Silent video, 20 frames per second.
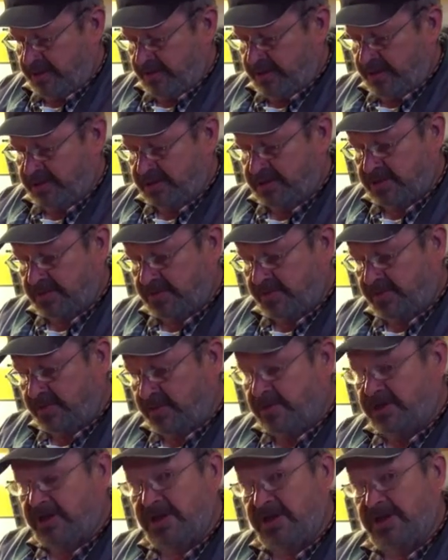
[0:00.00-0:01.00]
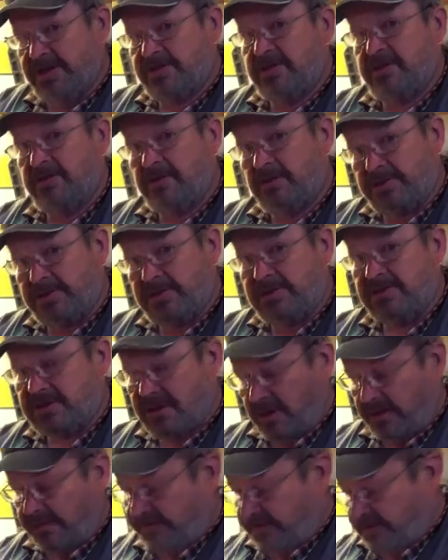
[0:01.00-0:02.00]
because the wood is a little bit
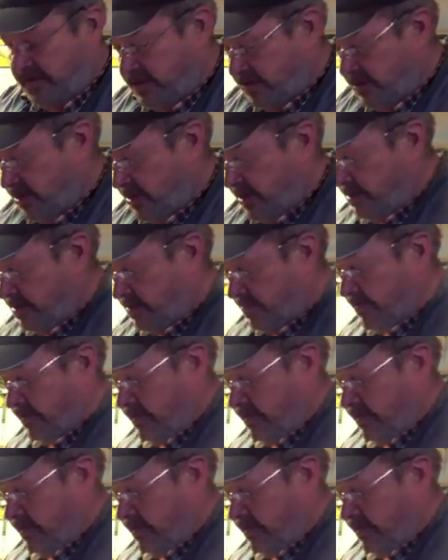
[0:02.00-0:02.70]
soft, it's not